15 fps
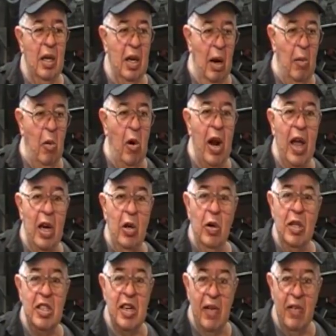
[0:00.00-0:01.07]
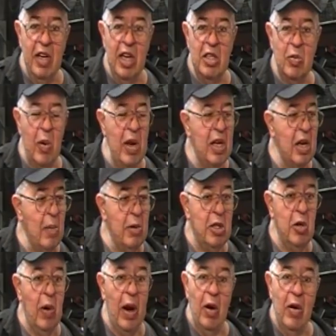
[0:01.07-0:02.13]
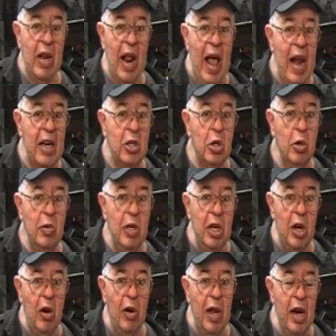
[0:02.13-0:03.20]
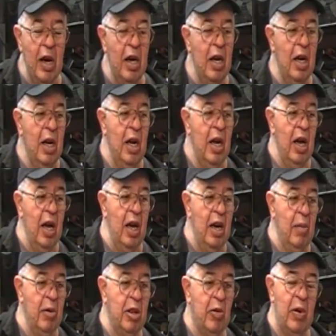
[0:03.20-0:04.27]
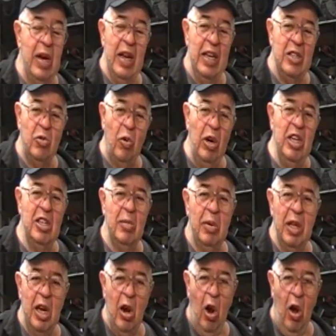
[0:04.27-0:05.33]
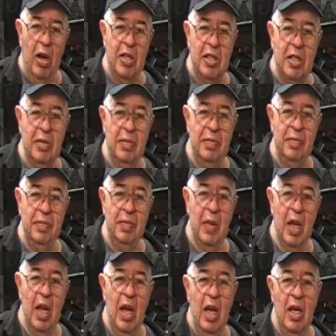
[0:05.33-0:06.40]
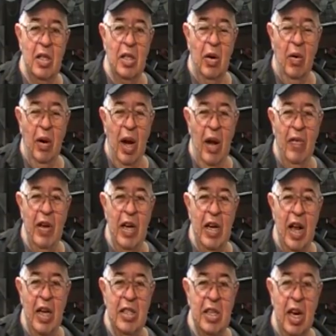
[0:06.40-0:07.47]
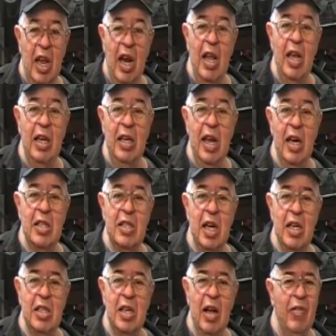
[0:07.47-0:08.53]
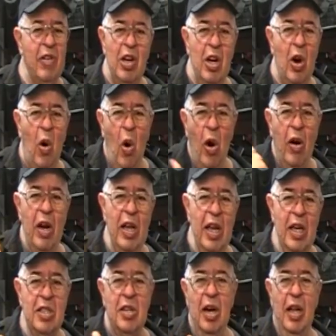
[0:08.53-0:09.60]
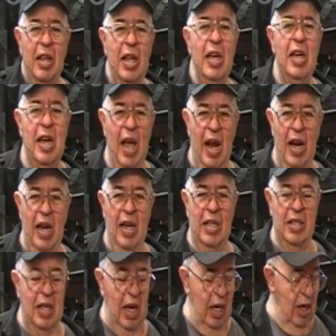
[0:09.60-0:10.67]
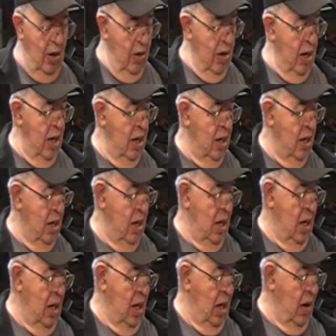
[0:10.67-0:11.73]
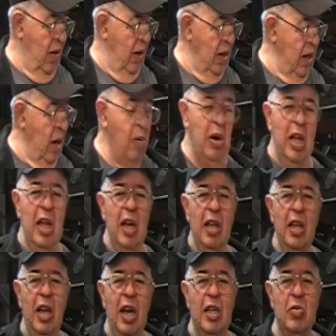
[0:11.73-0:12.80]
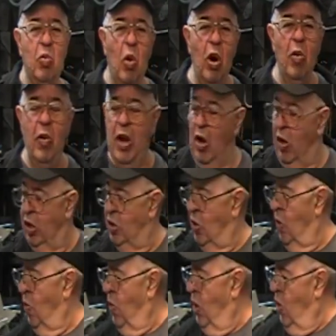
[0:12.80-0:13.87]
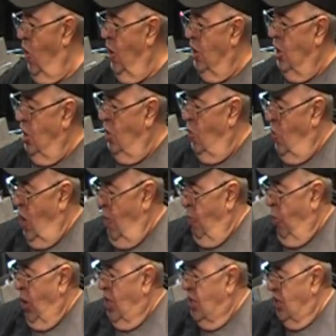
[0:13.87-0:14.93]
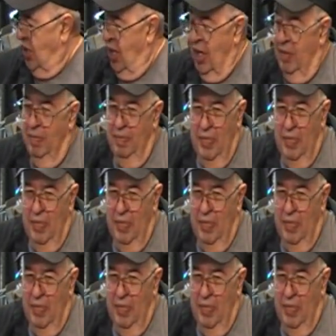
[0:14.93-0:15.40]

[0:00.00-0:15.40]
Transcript: Number one, I can do it seven days a week. Number two, I don't get attitude when you go there. And number three, it's reasonably cost. So I've had guys say, "Can I get next day stuff?" Order it yesterday, then you got it next day. Okay. All right. I'm going to get into this. What are we going to do? We're going to do a bracelet.